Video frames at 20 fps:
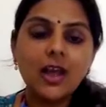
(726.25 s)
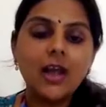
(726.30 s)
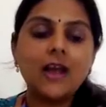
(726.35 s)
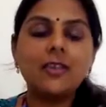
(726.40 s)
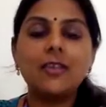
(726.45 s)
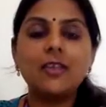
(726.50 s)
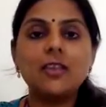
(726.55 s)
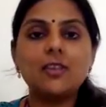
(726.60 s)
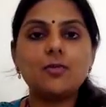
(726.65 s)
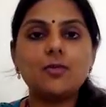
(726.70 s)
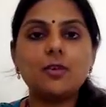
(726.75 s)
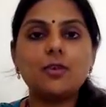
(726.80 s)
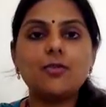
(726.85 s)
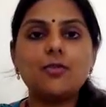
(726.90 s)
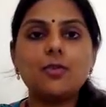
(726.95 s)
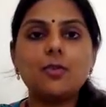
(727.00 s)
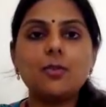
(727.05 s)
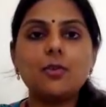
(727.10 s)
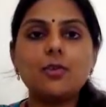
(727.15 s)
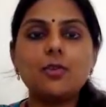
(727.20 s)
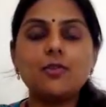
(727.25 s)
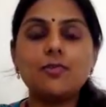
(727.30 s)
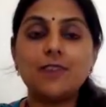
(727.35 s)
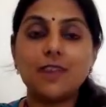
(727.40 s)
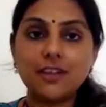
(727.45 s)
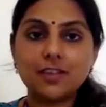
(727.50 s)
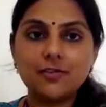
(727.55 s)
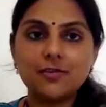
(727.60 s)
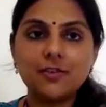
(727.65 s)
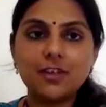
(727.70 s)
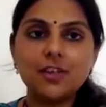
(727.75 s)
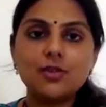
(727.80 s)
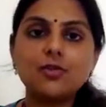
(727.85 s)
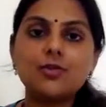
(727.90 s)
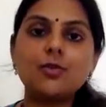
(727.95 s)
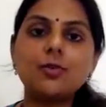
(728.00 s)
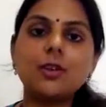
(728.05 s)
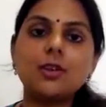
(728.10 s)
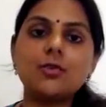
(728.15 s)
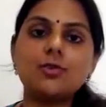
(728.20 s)
I think it's one of the most effective ways
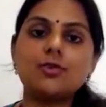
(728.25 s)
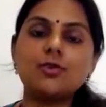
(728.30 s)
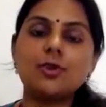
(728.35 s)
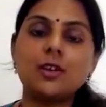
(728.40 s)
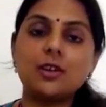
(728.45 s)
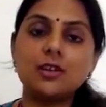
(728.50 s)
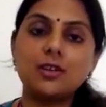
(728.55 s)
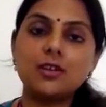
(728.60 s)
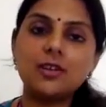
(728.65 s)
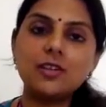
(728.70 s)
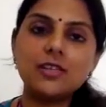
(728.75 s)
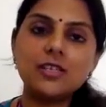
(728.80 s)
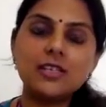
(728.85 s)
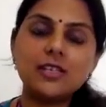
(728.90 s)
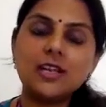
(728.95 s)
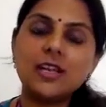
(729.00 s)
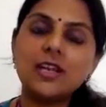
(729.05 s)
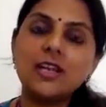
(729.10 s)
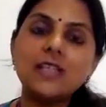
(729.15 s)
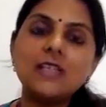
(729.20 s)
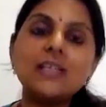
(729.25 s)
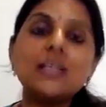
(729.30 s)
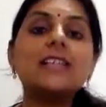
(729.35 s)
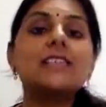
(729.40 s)
to concurrent studies.